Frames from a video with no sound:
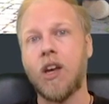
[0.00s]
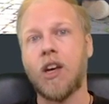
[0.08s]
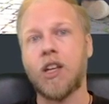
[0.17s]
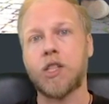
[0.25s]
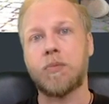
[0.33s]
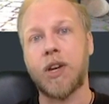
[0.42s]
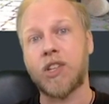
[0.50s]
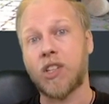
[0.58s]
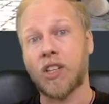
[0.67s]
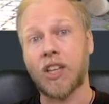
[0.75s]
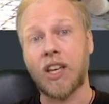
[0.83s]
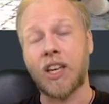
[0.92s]

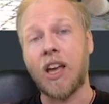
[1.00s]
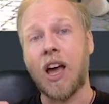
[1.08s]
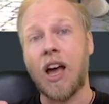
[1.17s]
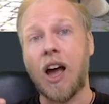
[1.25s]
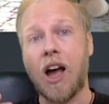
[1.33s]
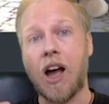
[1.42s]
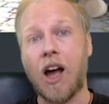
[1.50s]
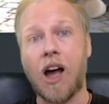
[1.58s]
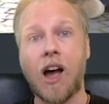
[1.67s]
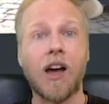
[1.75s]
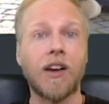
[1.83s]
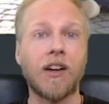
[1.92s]
especially
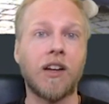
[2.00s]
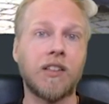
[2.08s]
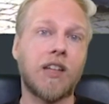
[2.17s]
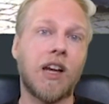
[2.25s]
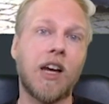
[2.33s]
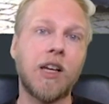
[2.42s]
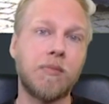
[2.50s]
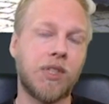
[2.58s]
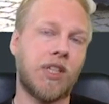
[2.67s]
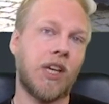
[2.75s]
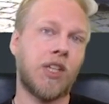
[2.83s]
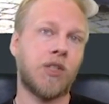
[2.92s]
on a time
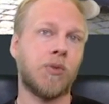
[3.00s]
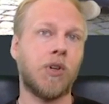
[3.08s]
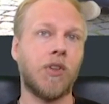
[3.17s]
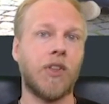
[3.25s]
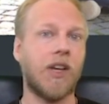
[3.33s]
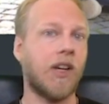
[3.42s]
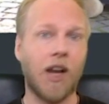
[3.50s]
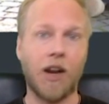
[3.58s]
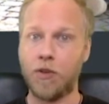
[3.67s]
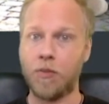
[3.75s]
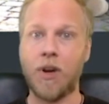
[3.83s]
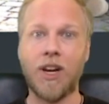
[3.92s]
schedule that
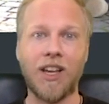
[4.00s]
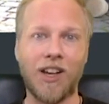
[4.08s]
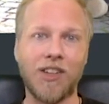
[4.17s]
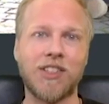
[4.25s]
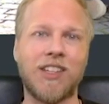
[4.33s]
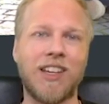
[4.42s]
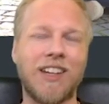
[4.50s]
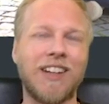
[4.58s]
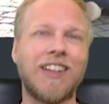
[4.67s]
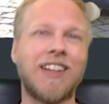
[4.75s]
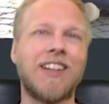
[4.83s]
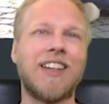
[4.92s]
everybody else can